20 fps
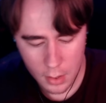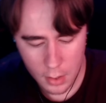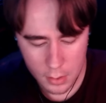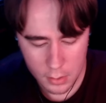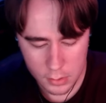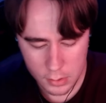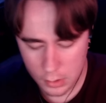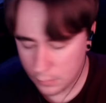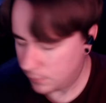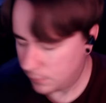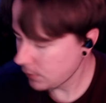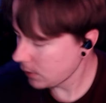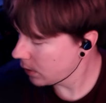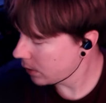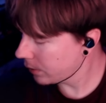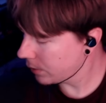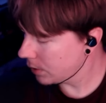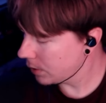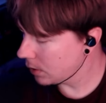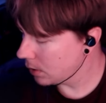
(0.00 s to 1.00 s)
So far,
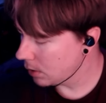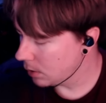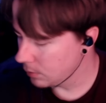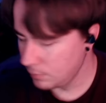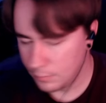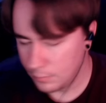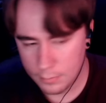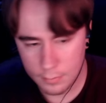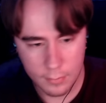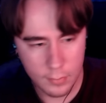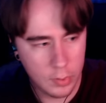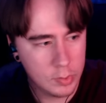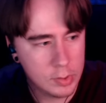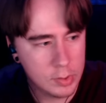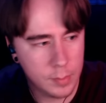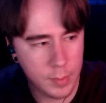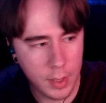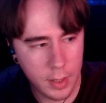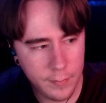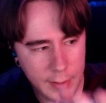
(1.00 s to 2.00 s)
the most
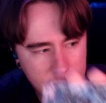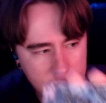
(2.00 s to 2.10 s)
amount of